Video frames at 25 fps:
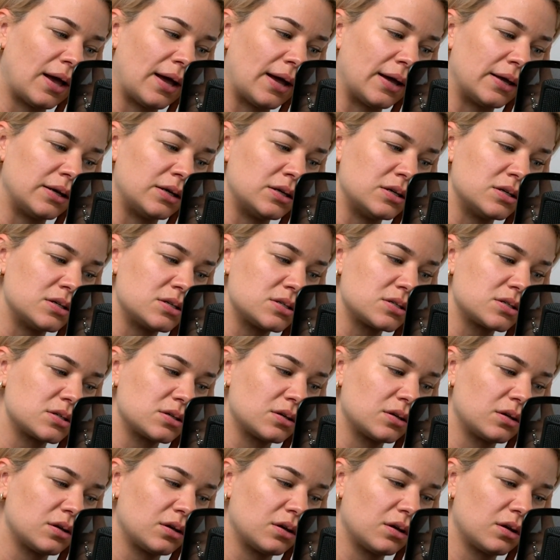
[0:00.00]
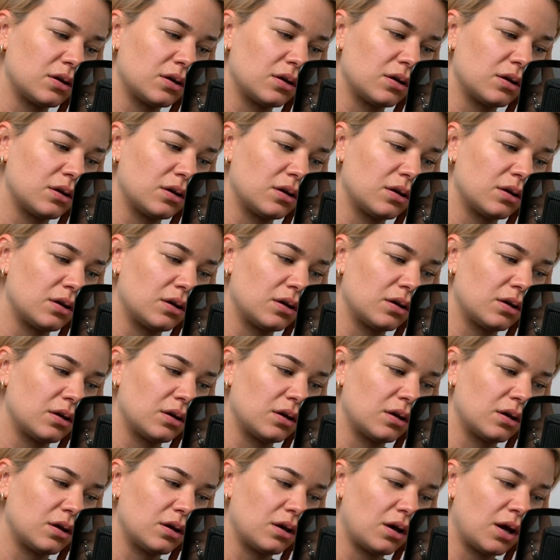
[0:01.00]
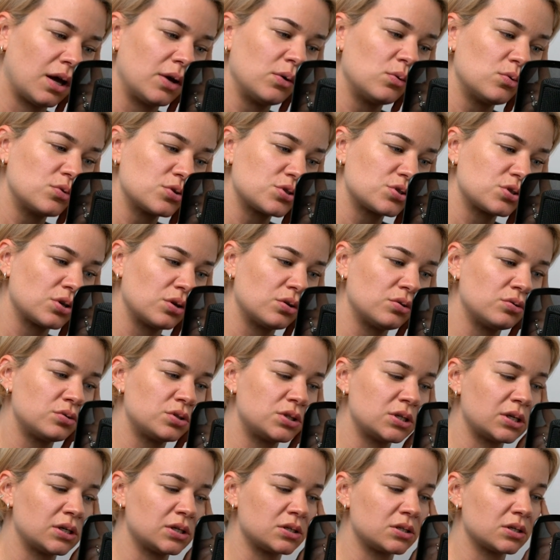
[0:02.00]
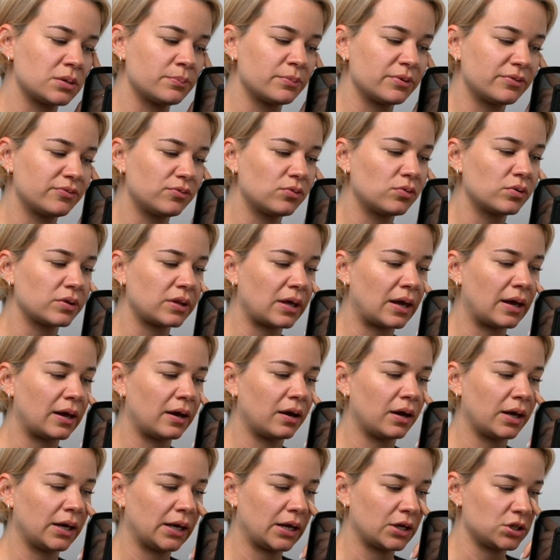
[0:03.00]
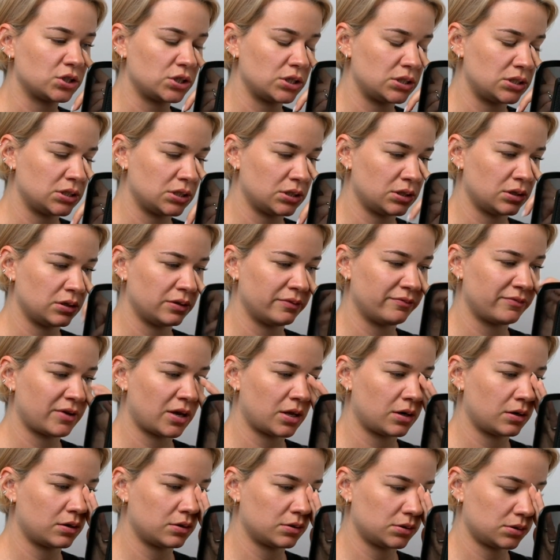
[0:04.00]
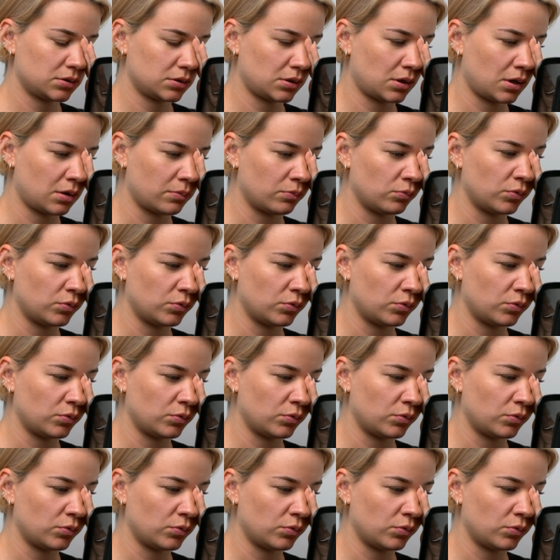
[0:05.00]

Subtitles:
And I also did, and before that, I actually did an event